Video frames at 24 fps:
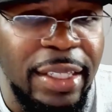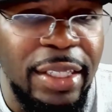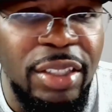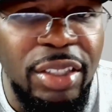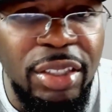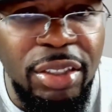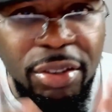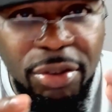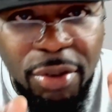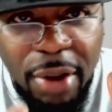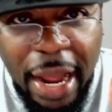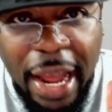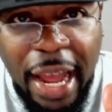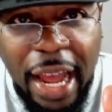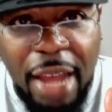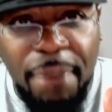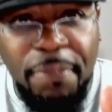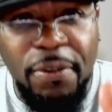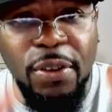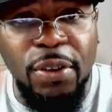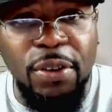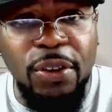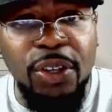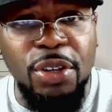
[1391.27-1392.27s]
Subscribe
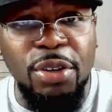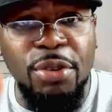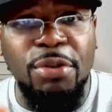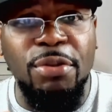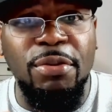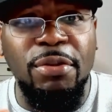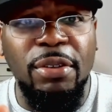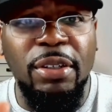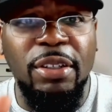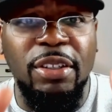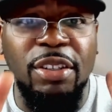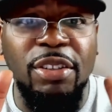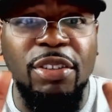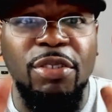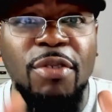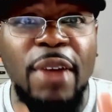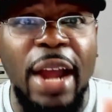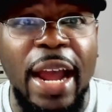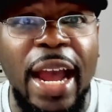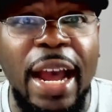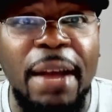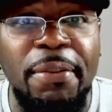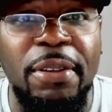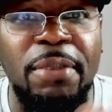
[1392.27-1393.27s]
if you're new.
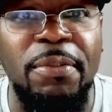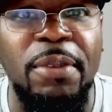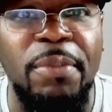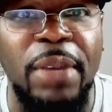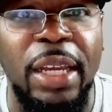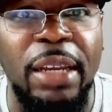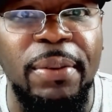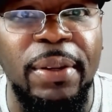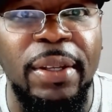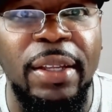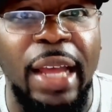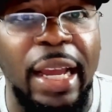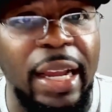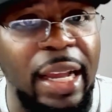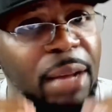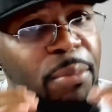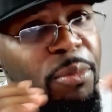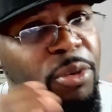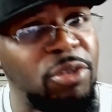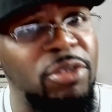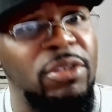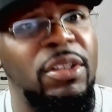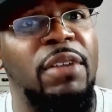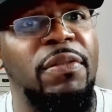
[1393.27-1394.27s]
Subscribe to me, baby. I got
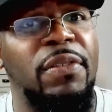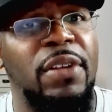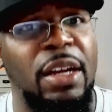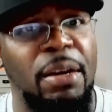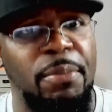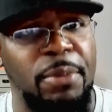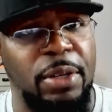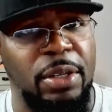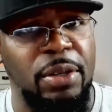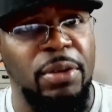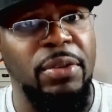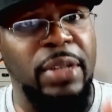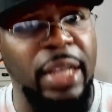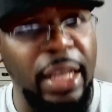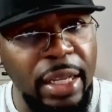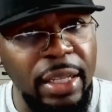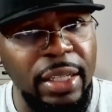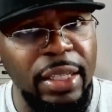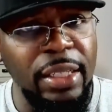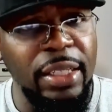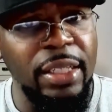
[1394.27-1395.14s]
more stuff coming, okay?